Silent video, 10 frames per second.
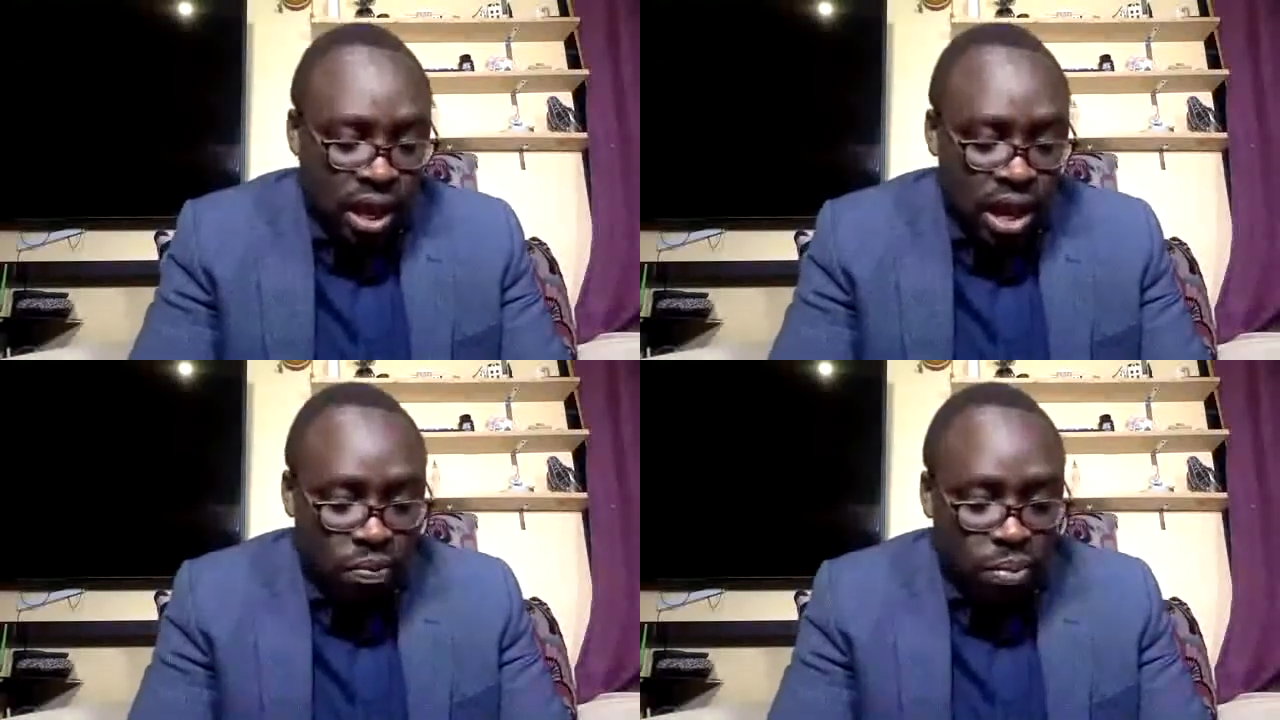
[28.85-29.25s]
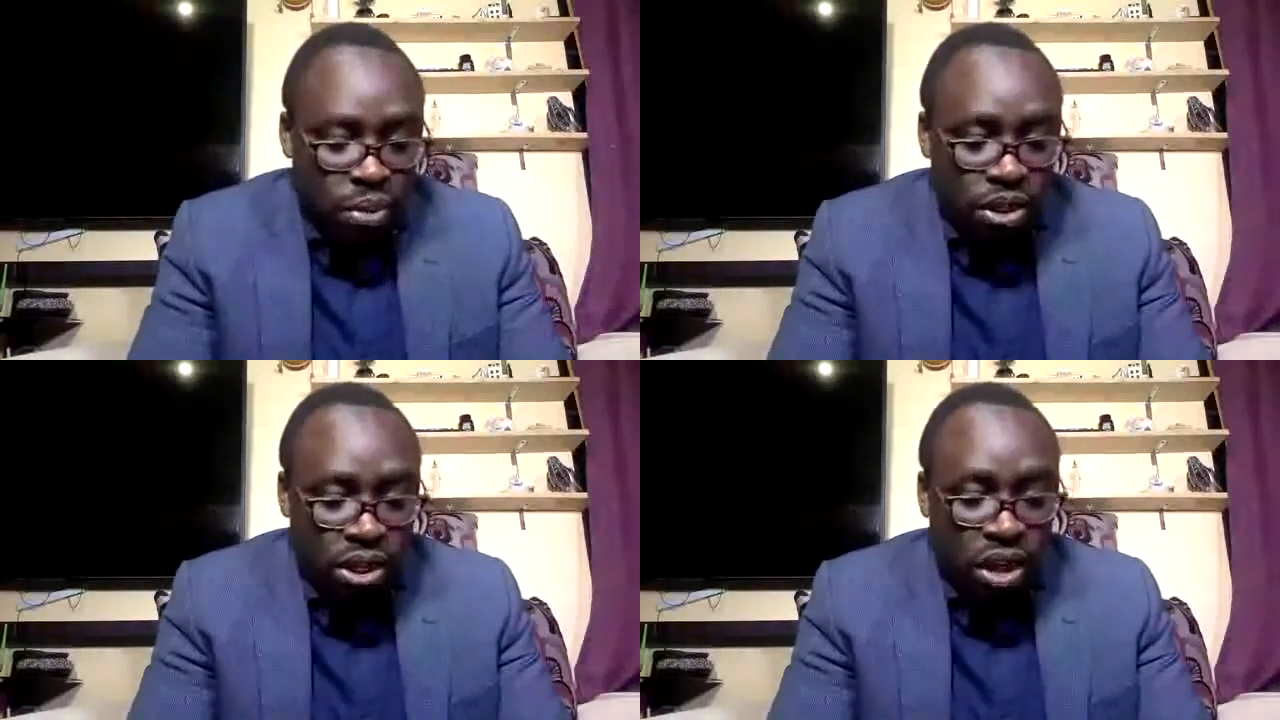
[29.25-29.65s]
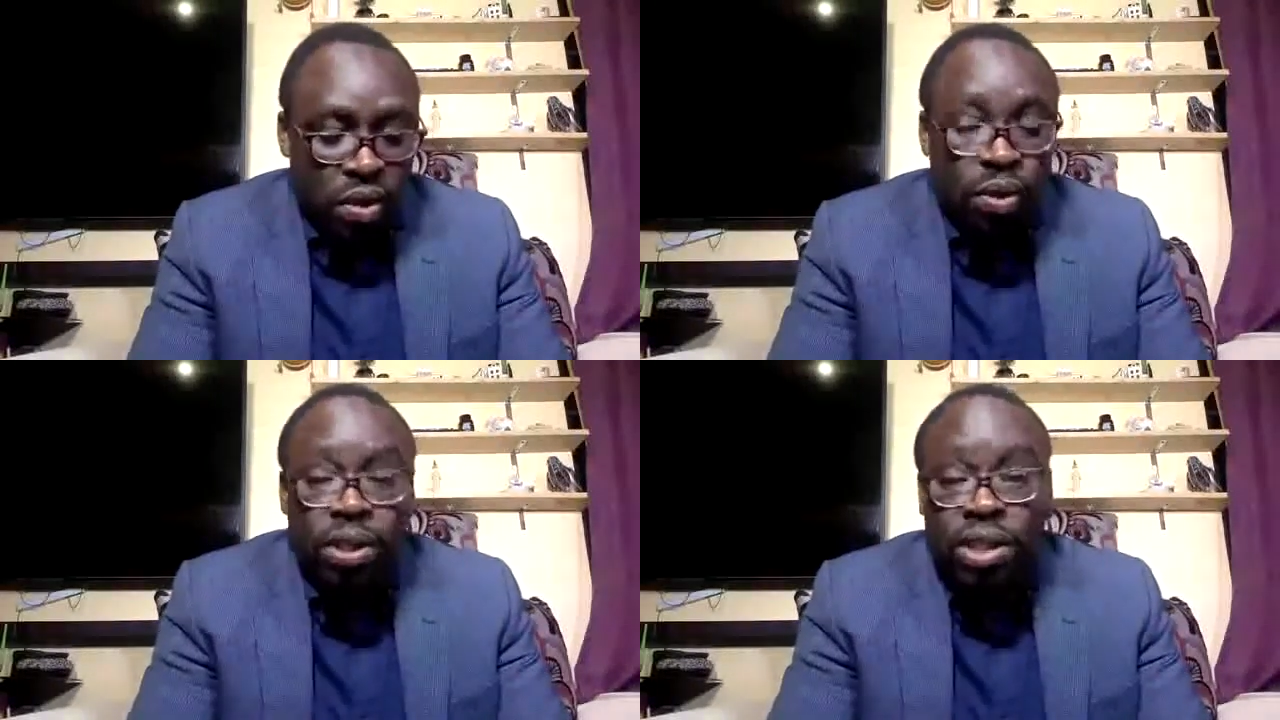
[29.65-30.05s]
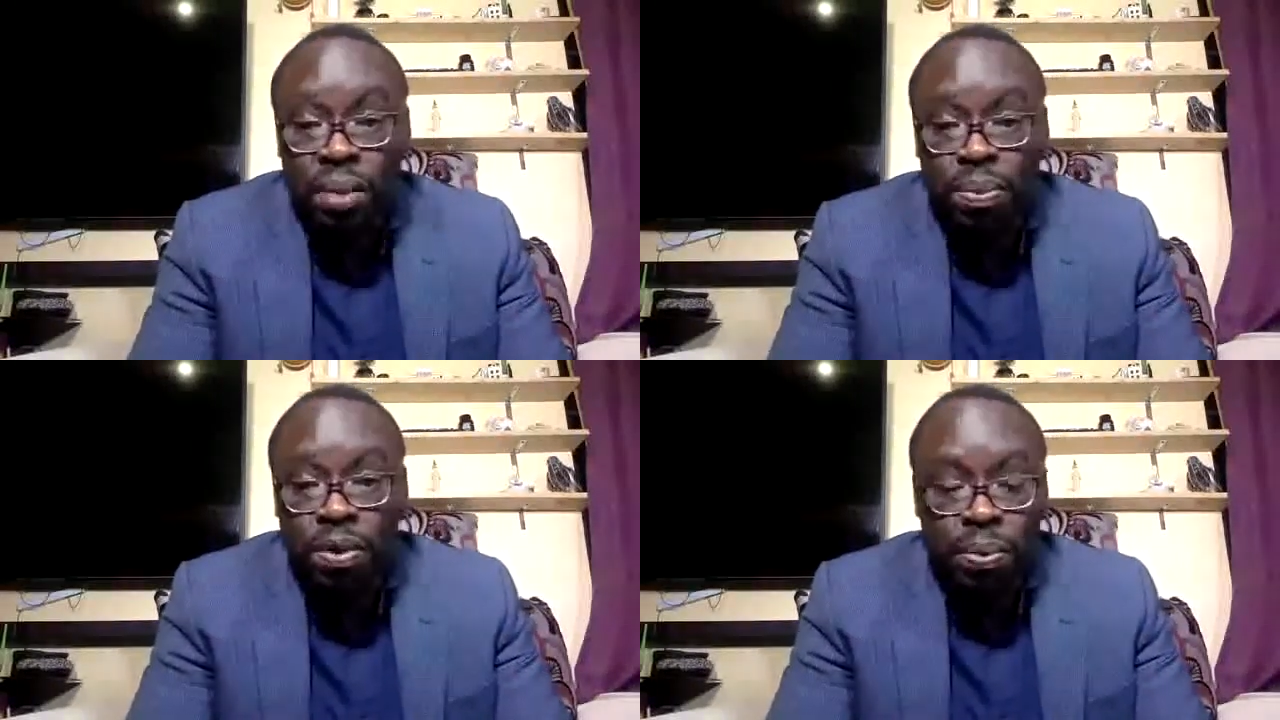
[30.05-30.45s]
and put in our
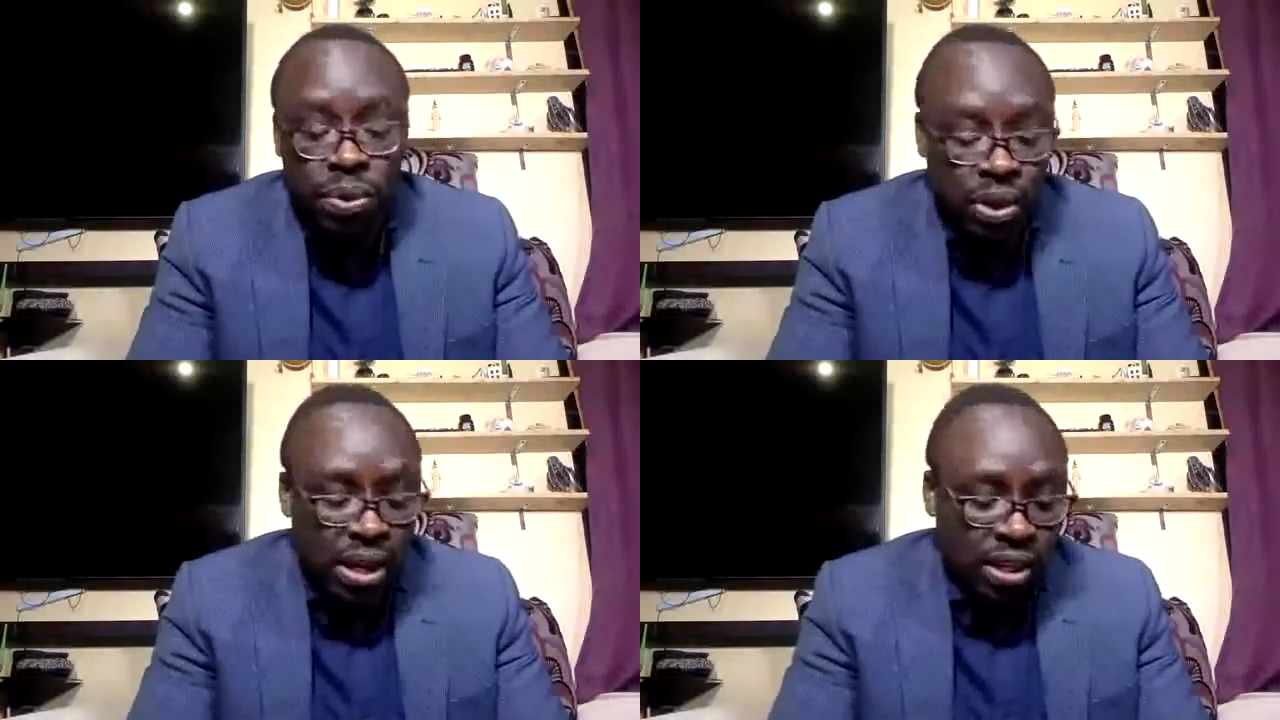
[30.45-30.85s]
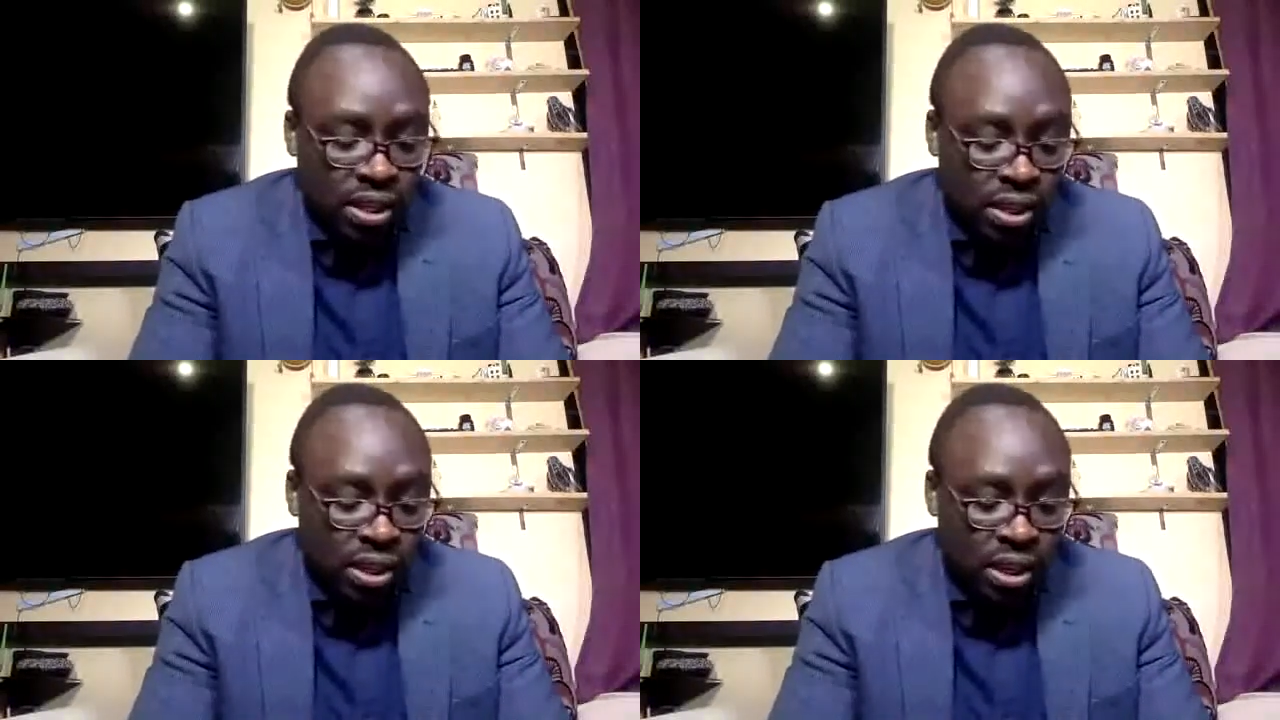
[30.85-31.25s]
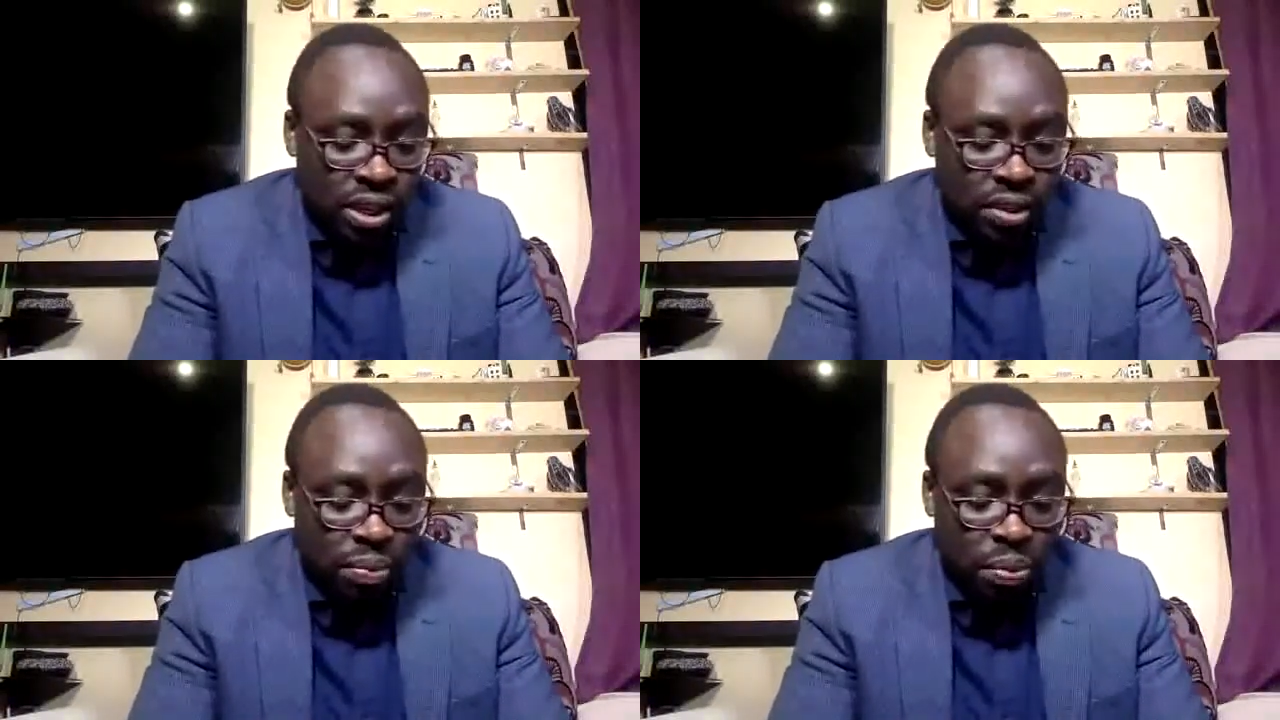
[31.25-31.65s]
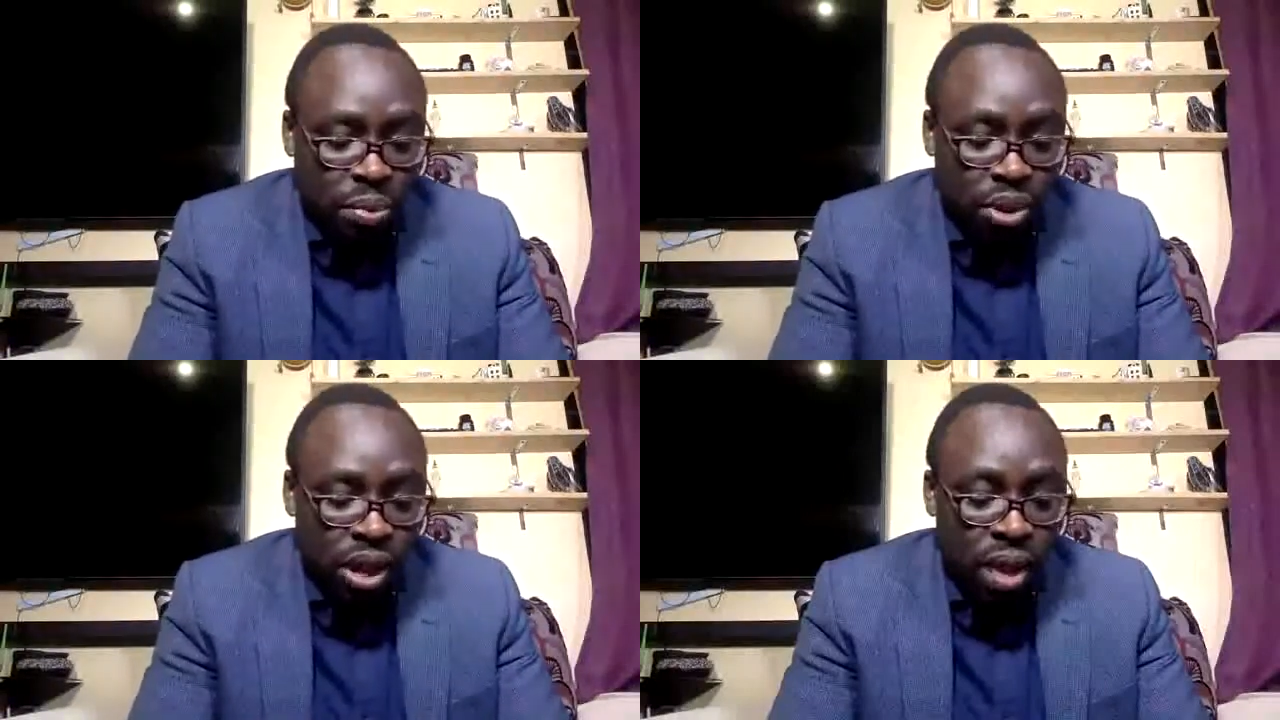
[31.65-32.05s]
WhatsApp group so that the
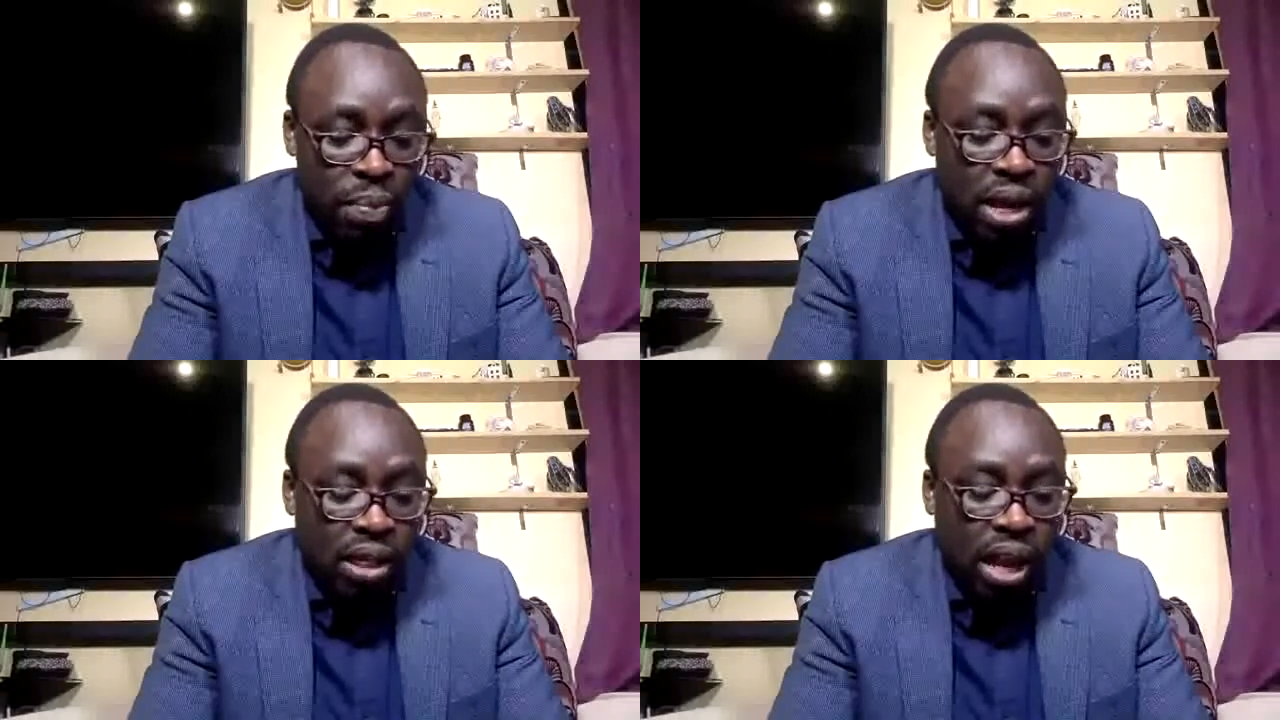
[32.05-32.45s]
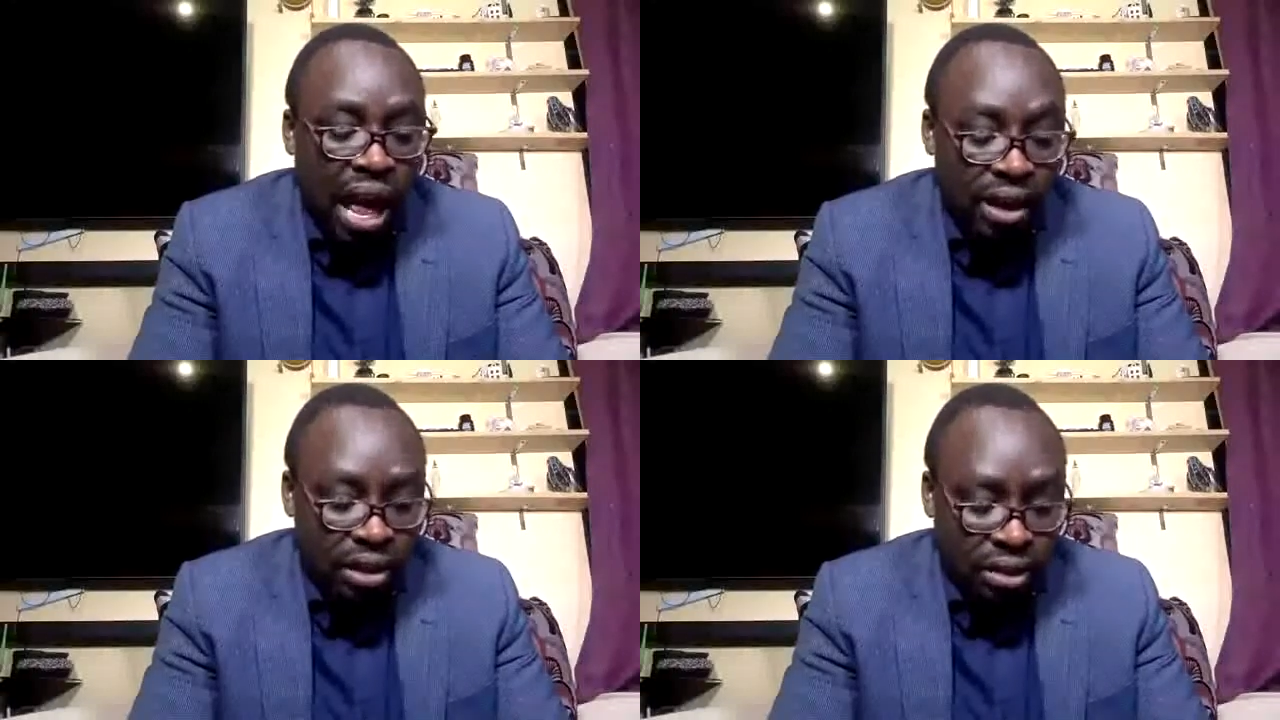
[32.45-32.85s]
people there might learn.